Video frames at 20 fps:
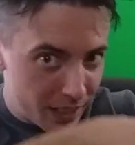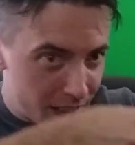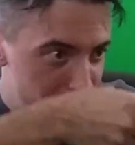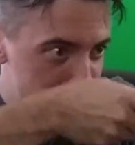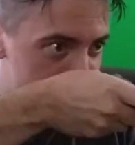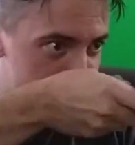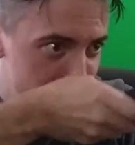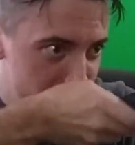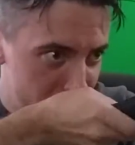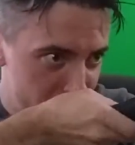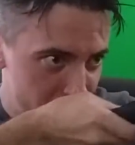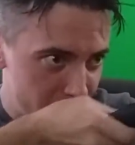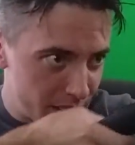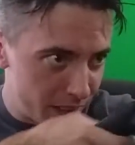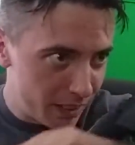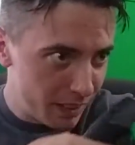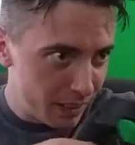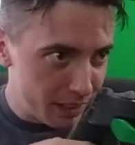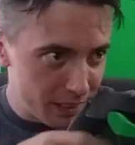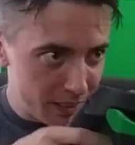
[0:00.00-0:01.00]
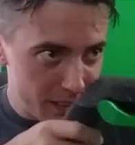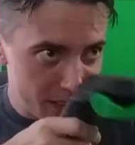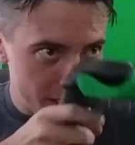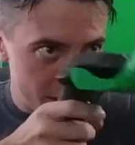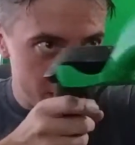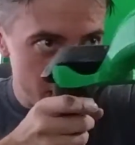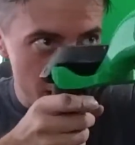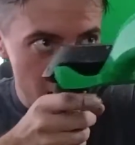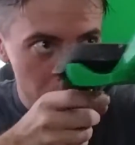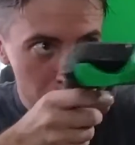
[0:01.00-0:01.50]
into the
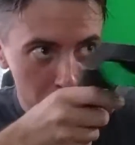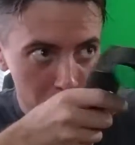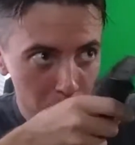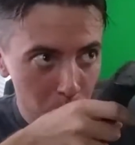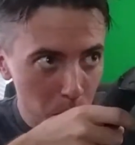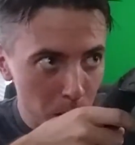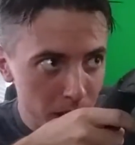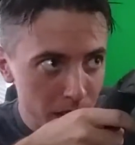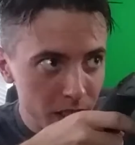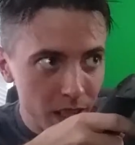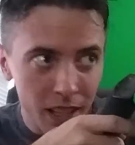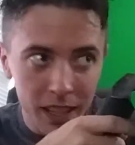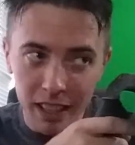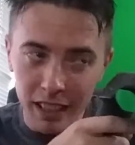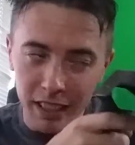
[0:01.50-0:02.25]
aiming and whatnot.